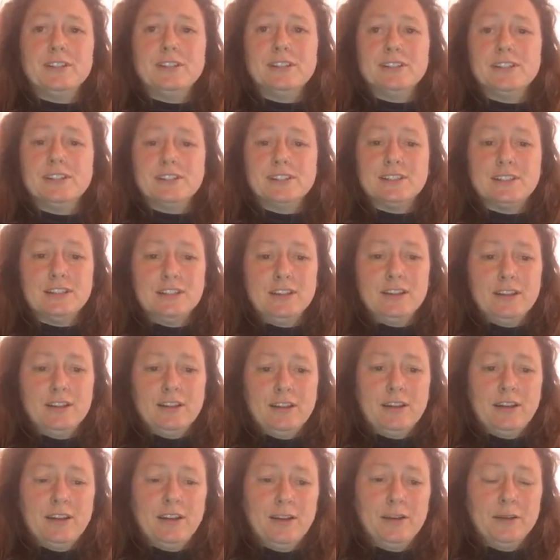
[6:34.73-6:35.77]
this
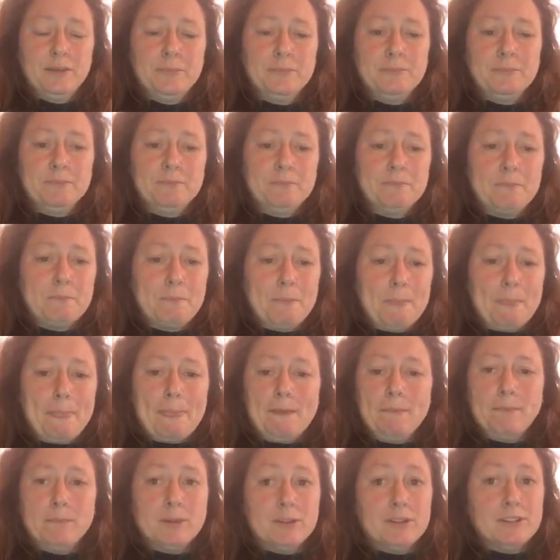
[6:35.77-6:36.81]

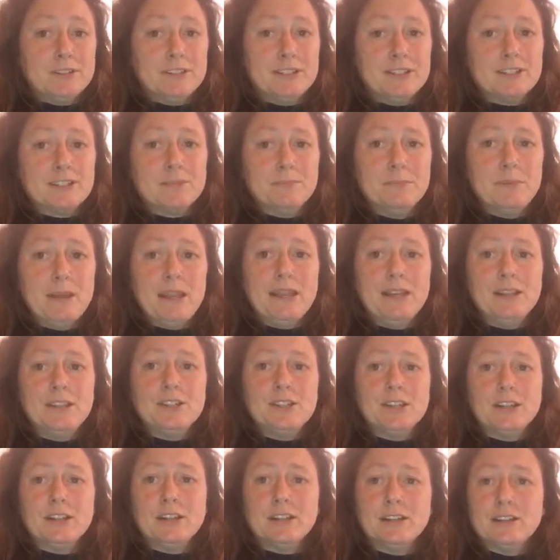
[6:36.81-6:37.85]
because it's a
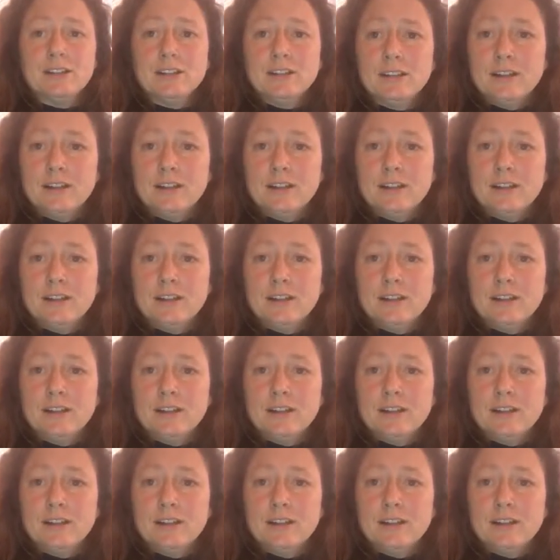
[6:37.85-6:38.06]
major